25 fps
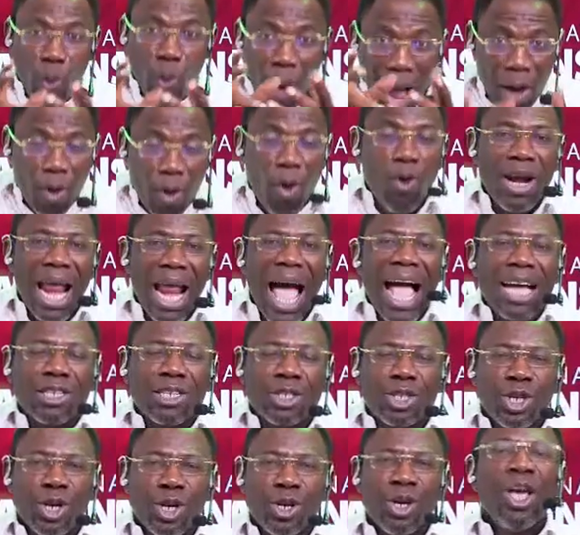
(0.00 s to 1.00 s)
to our own
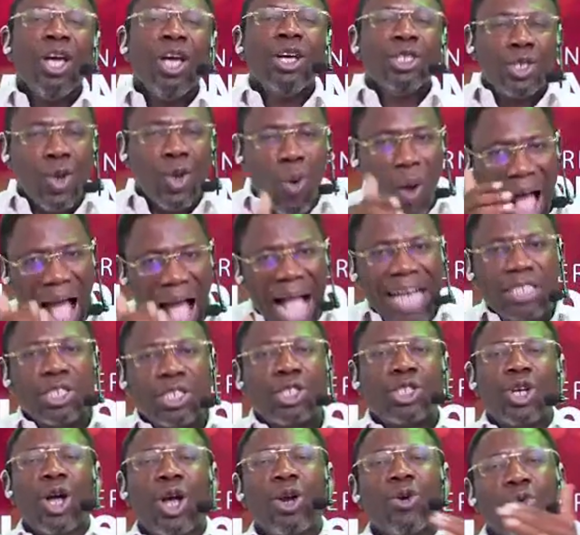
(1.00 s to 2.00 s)
action. So
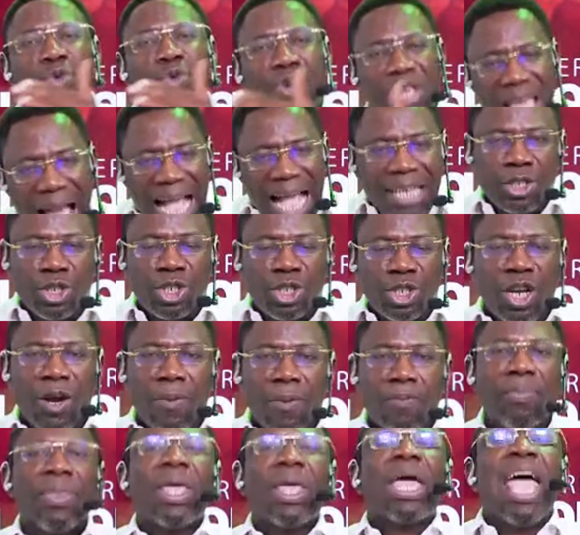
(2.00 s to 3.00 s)
action,
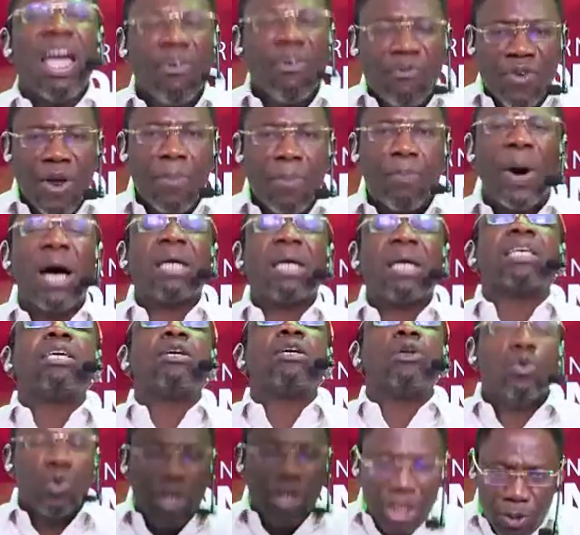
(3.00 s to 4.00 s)
reaction,
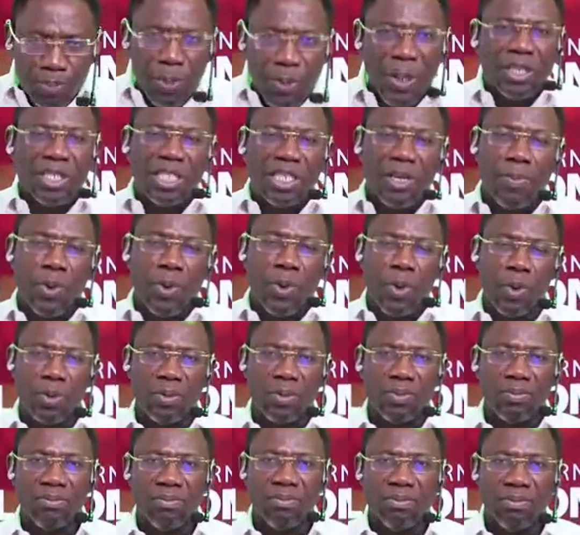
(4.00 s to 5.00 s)
everybody responsible.